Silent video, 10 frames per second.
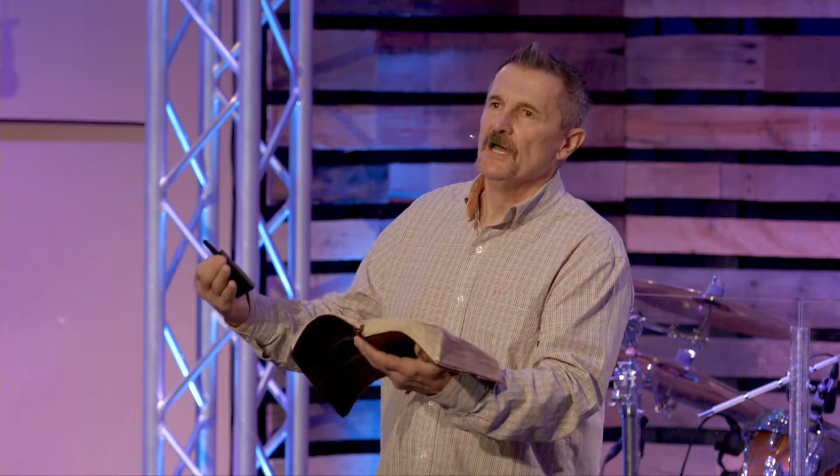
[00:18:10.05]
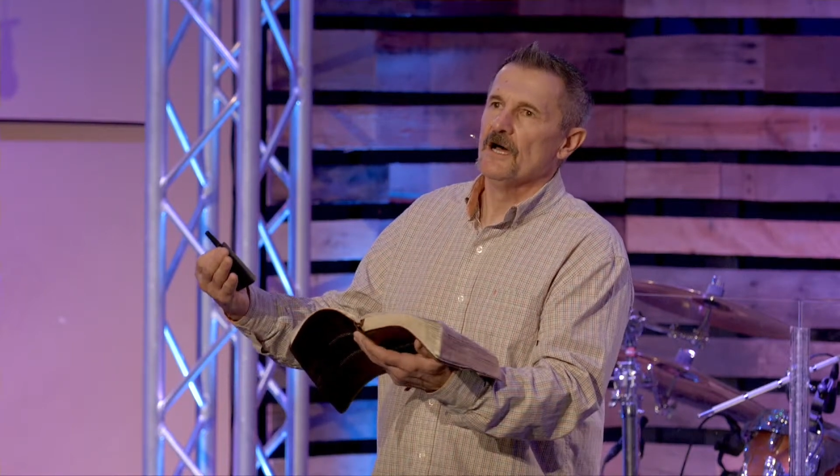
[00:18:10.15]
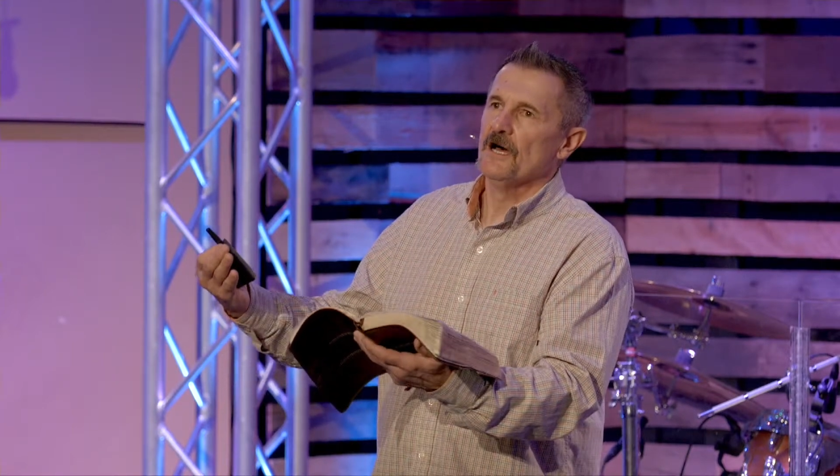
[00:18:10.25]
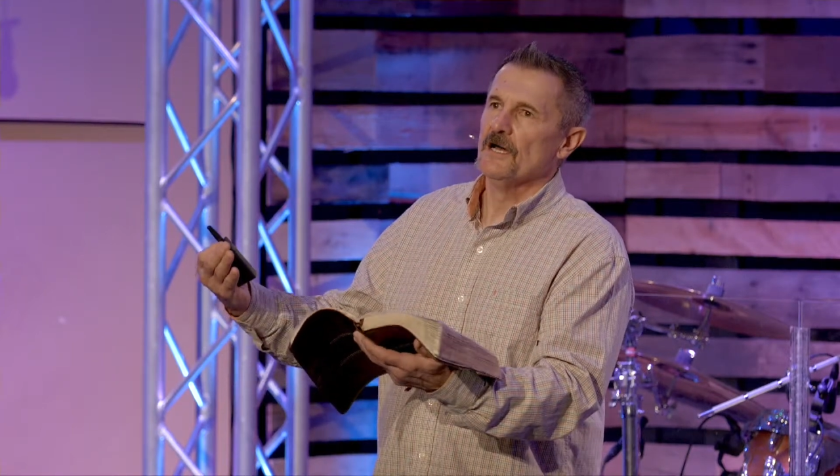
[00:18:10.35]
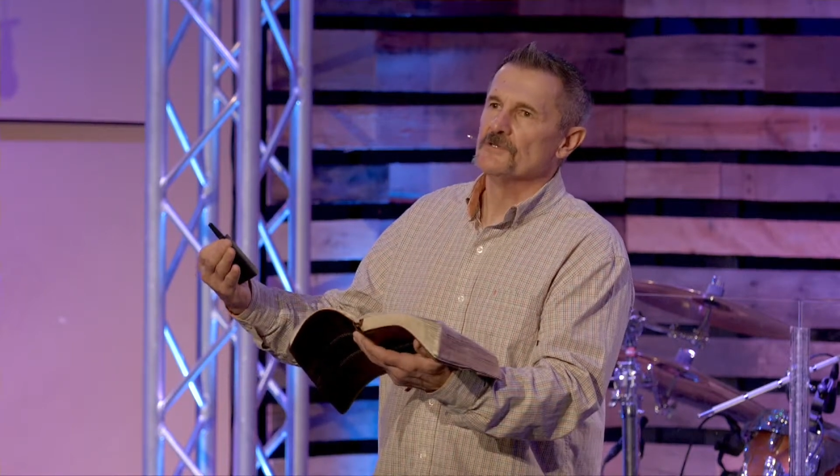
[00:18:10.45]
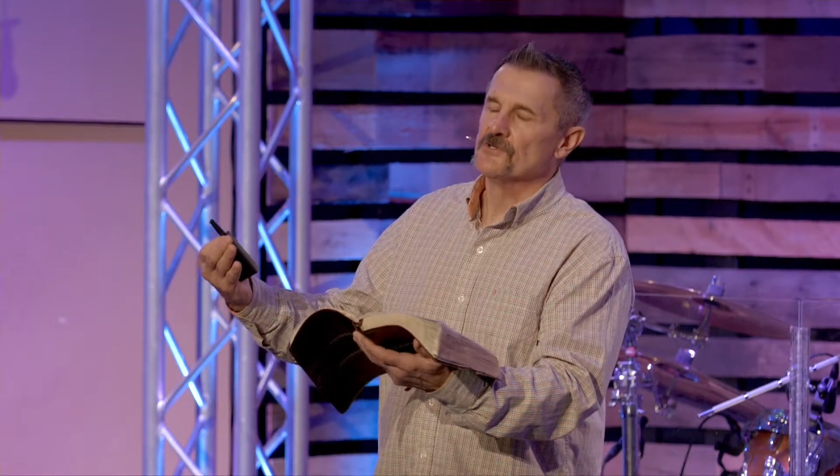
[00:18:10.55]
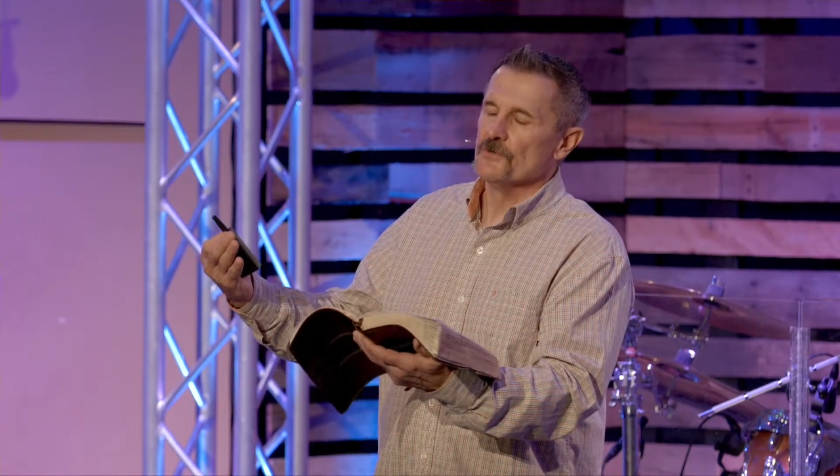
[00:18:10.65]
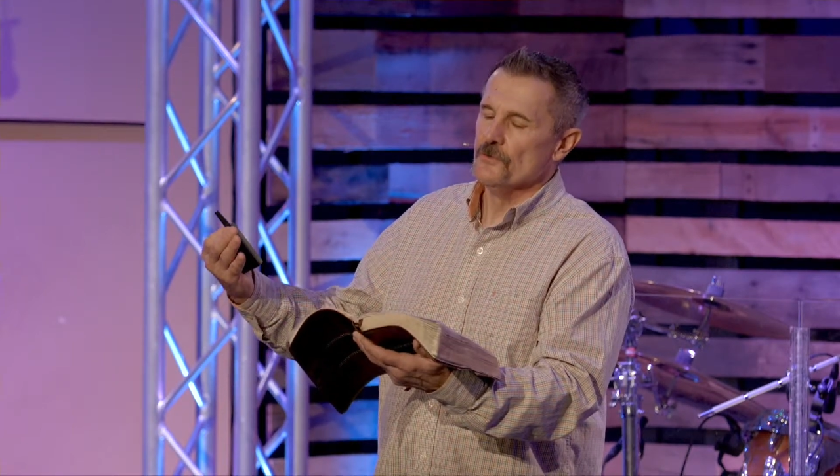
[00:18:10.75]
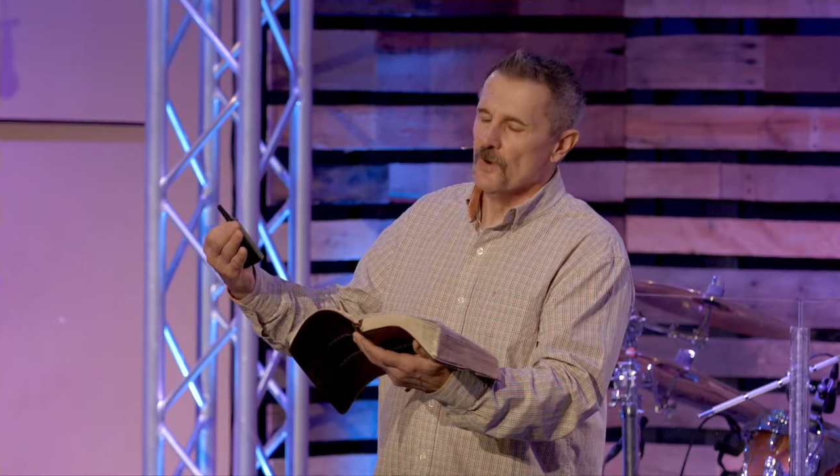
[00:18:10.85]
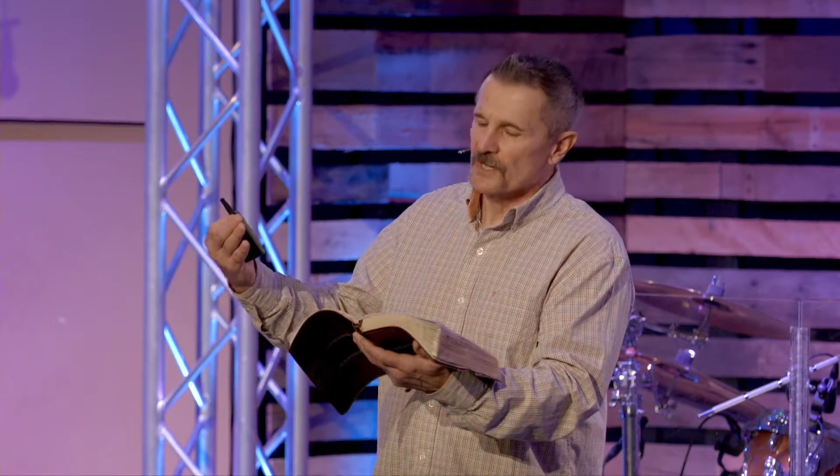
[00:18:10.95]

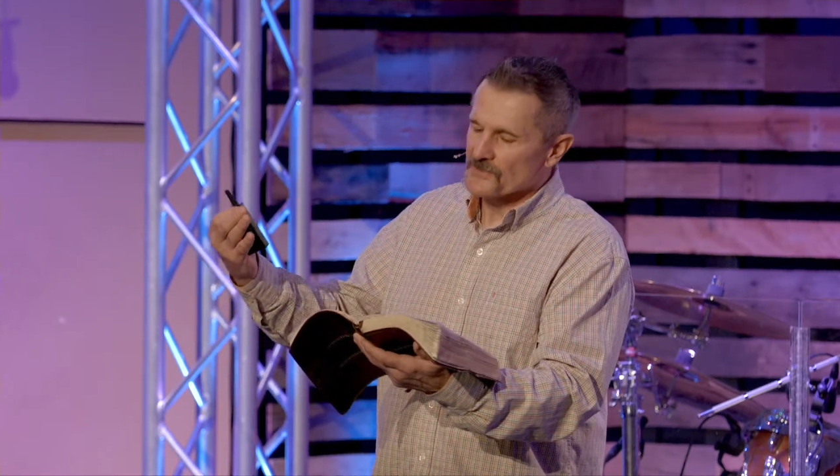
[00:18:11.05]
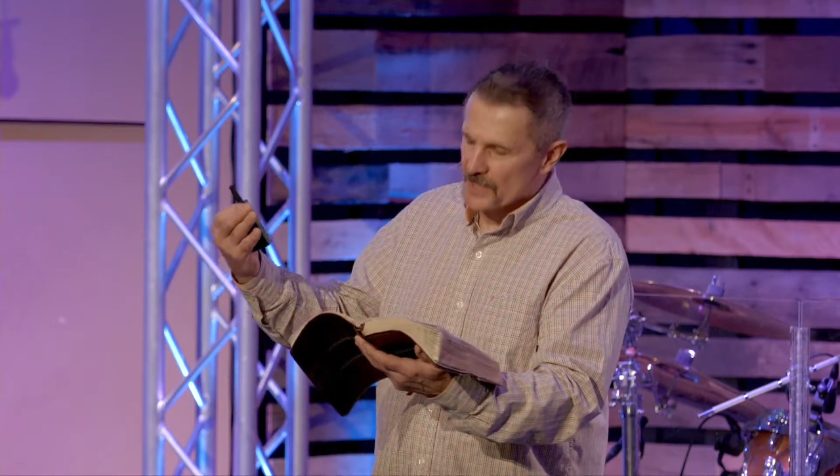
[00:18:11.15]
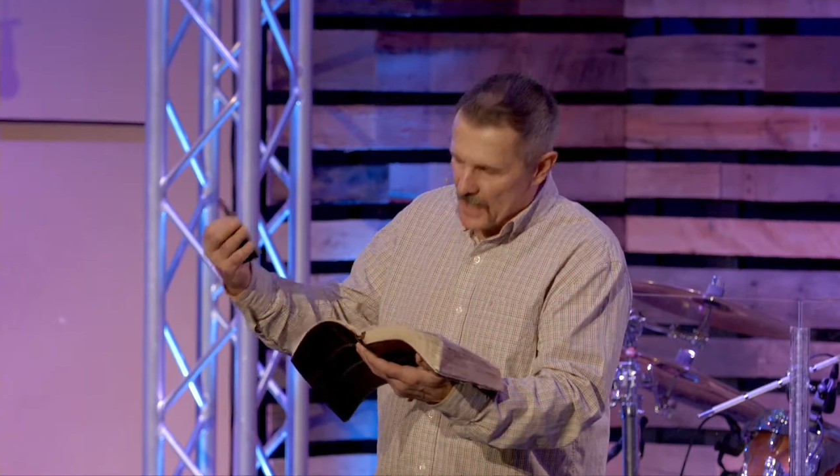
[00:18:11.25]
to